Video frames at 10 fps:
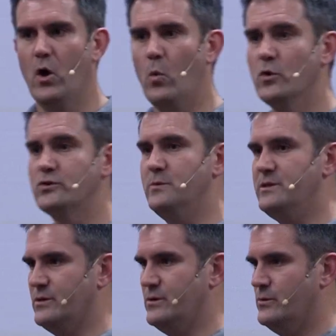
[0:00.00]
what do we
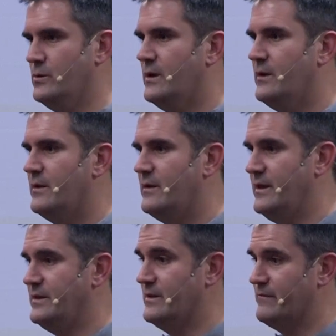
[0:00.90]
do
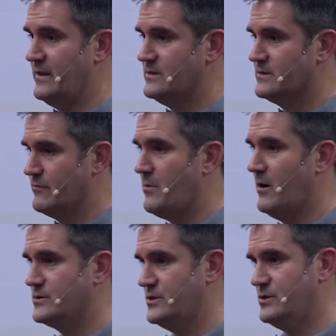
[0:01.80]
in the event of a
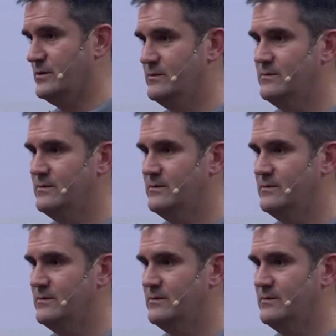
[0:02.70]
partition?